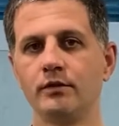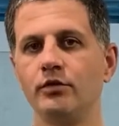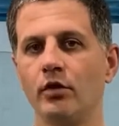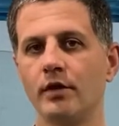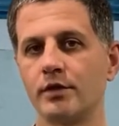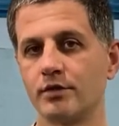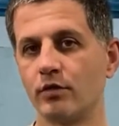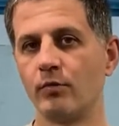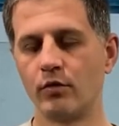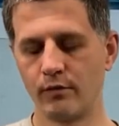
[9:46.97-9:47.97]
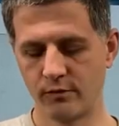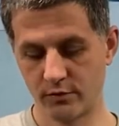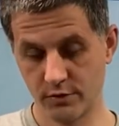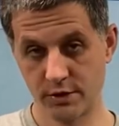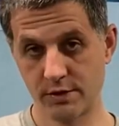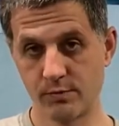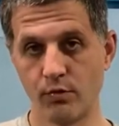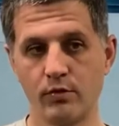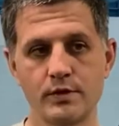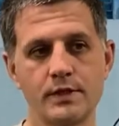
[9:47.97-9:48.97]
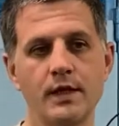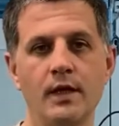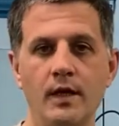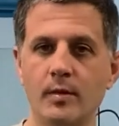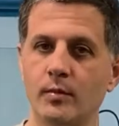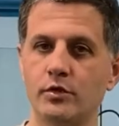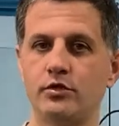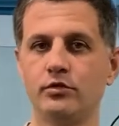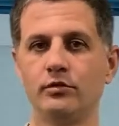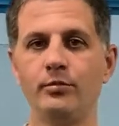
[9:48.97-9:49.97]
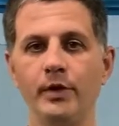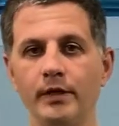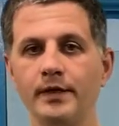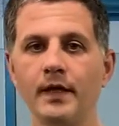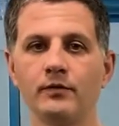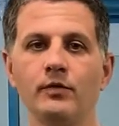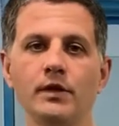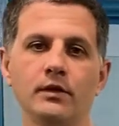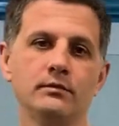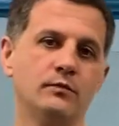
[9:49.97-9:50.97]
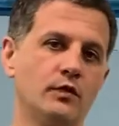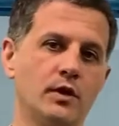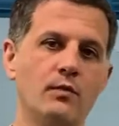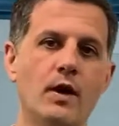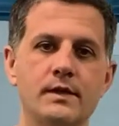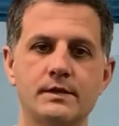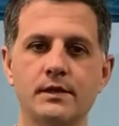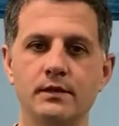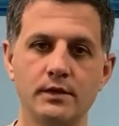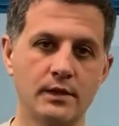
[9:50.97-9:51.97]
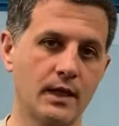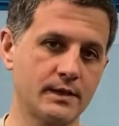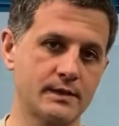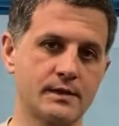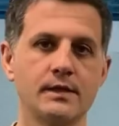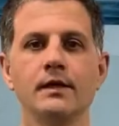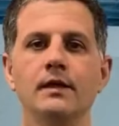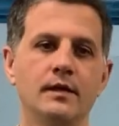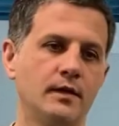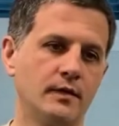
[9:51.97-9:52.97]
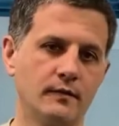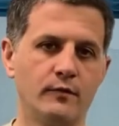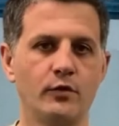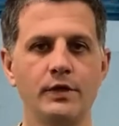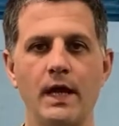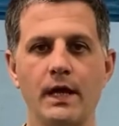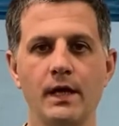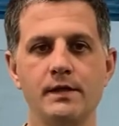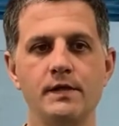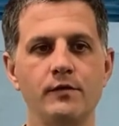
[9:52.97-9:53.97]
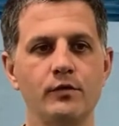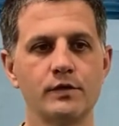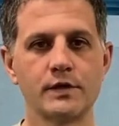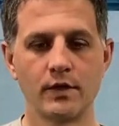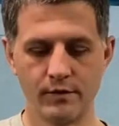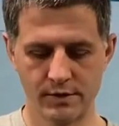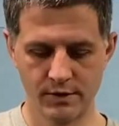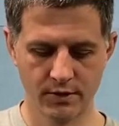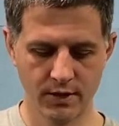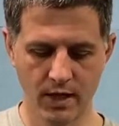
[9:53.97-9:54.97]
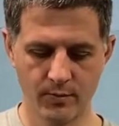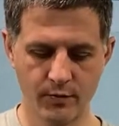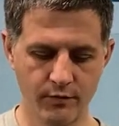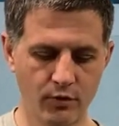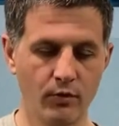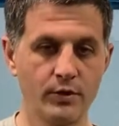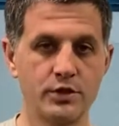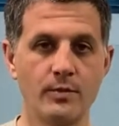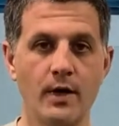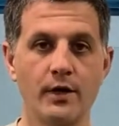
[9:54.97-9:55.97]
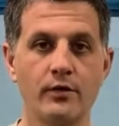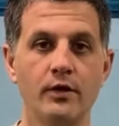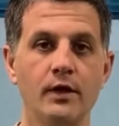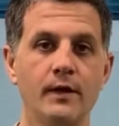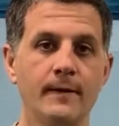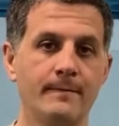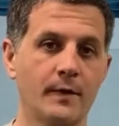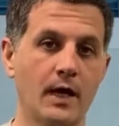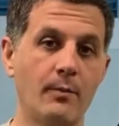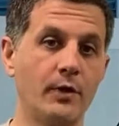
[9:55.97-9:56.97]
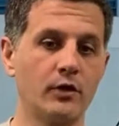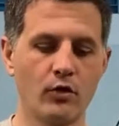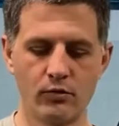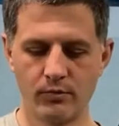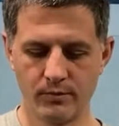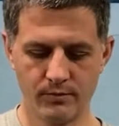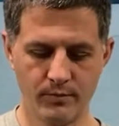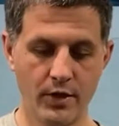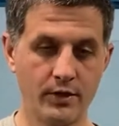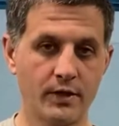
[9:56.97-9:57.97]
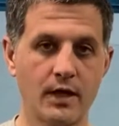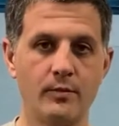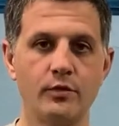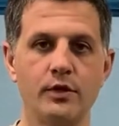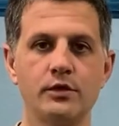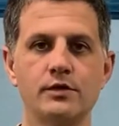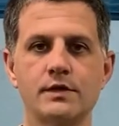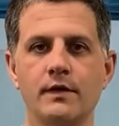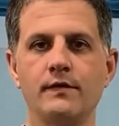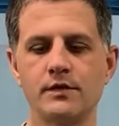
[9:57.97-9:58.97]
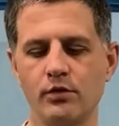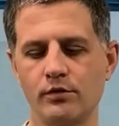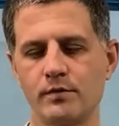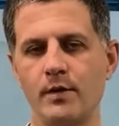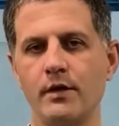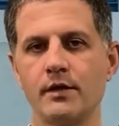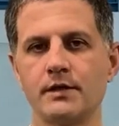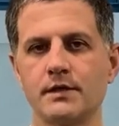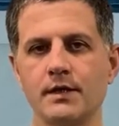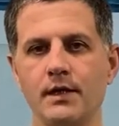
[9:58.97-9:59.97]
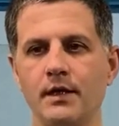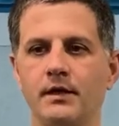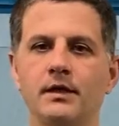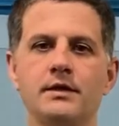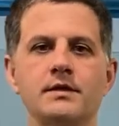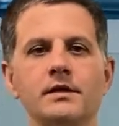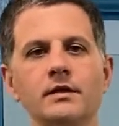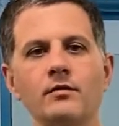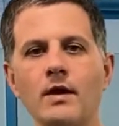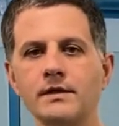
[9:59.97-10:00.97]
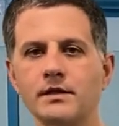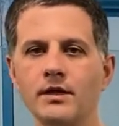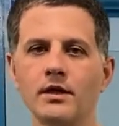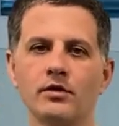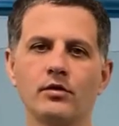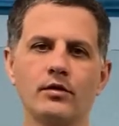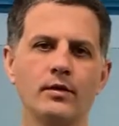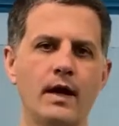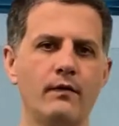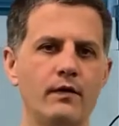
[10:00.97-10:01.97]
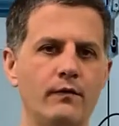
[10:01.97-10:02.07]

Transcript: or more for just spokes. But you build that wheel only once and it lasts for decades. If you service the hub, if you go with Shimano cup and cone bearing hub, you need to service those bearings at least once a year or every